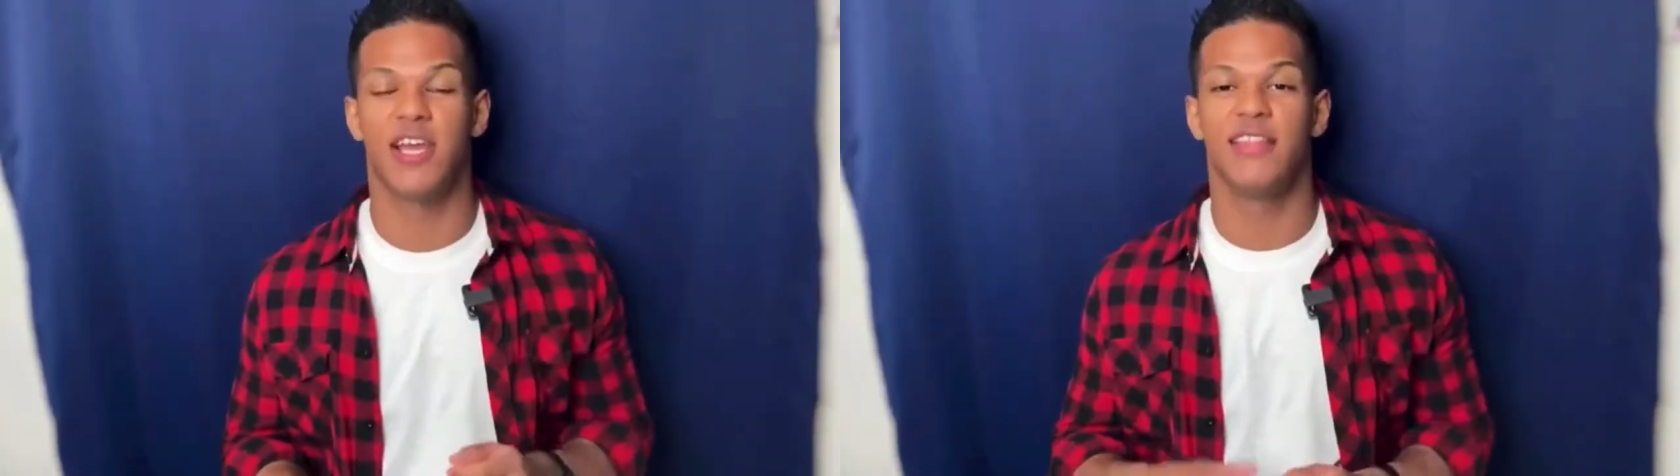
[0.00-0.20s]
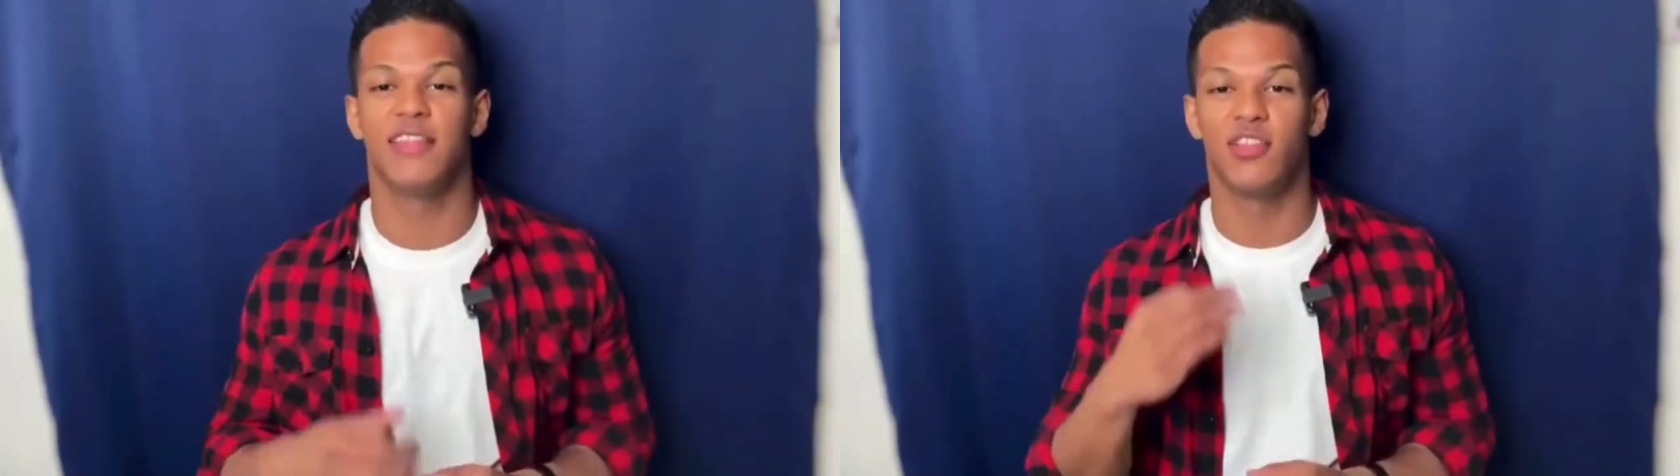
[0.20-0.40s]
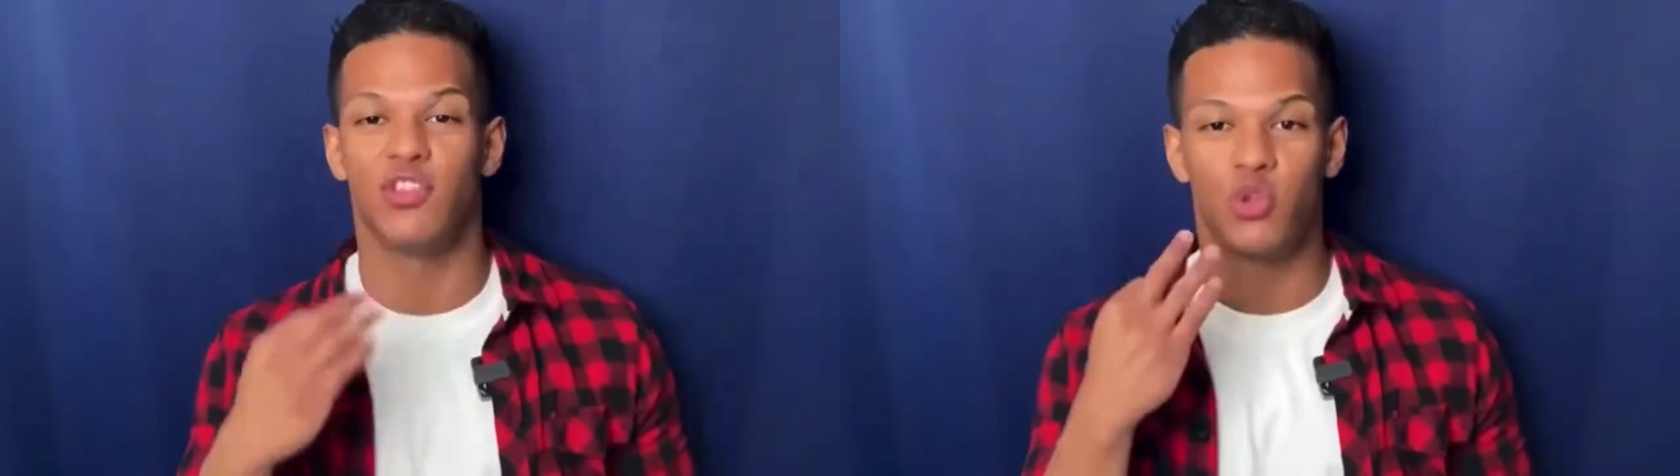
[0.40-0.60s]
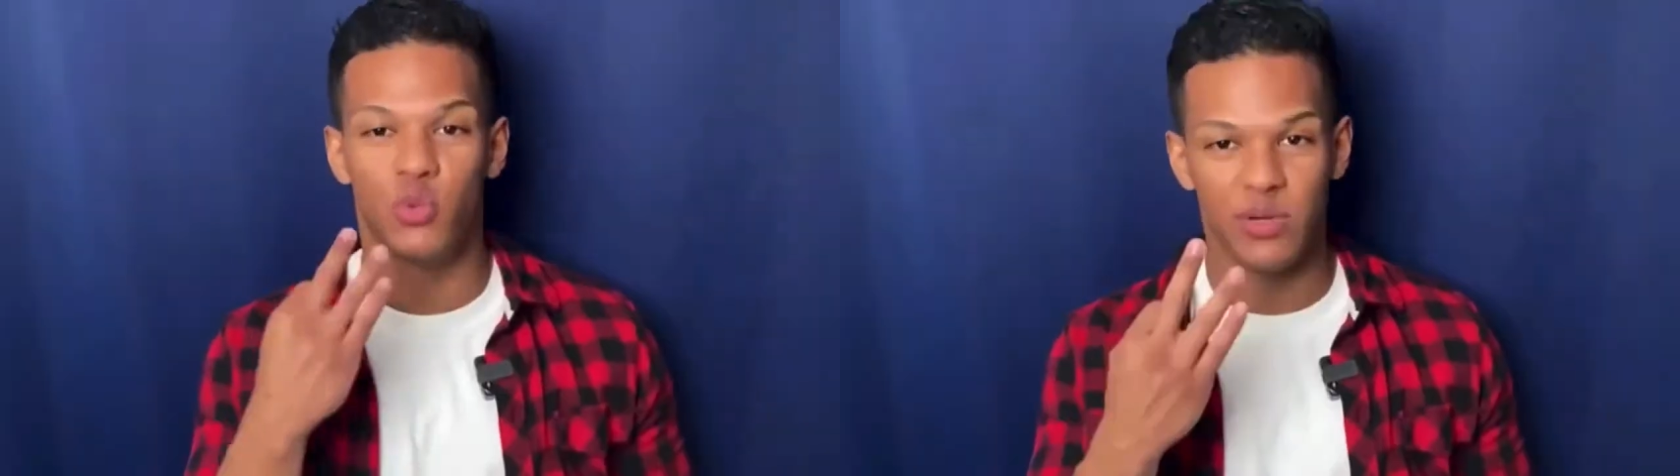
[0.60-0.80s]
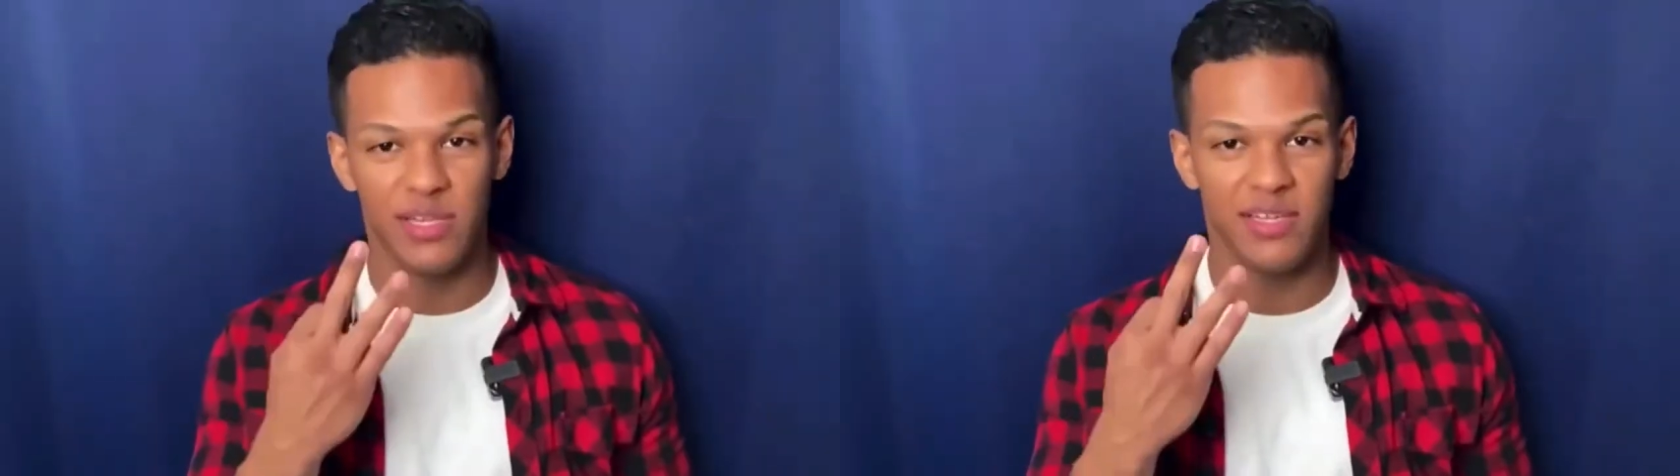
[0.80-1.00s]
and the
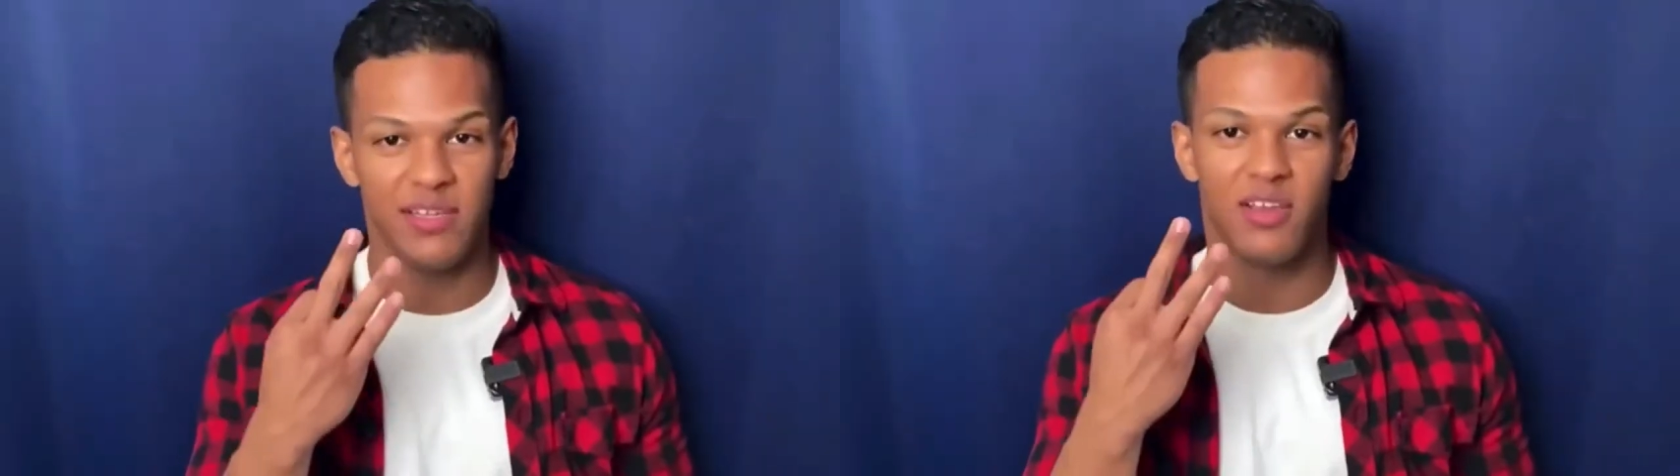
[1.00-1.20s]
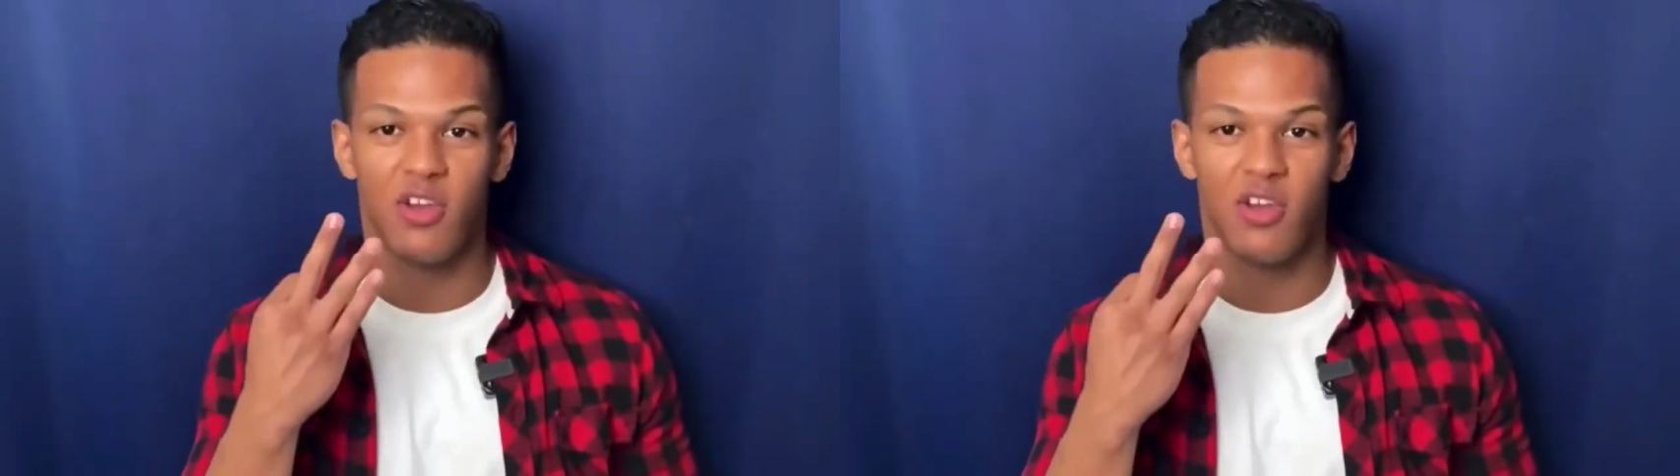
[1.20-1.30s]
3